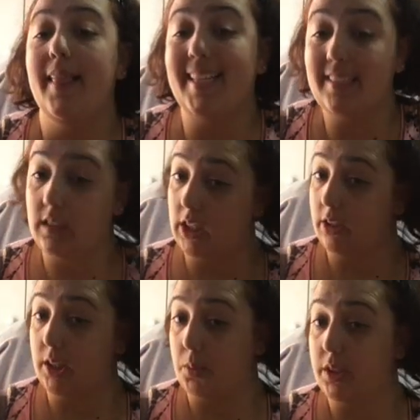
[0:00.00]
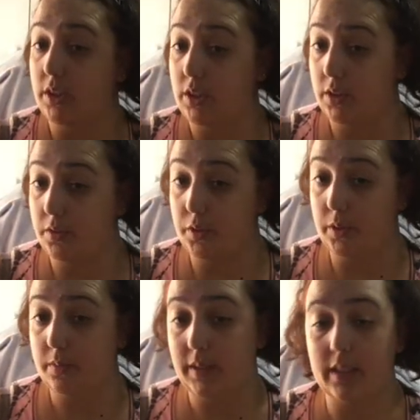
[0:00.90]
That's generally what it's used
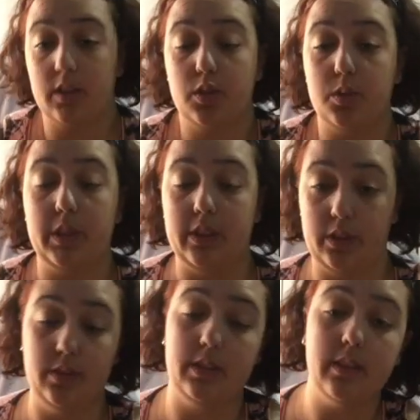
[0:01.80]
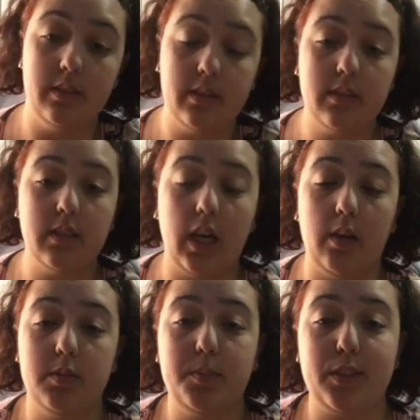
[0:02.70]
for. That's a tool that's used in
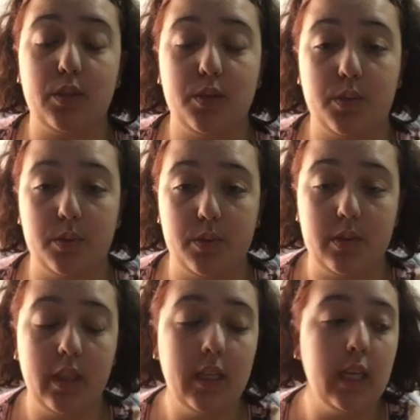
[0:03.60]
special schools.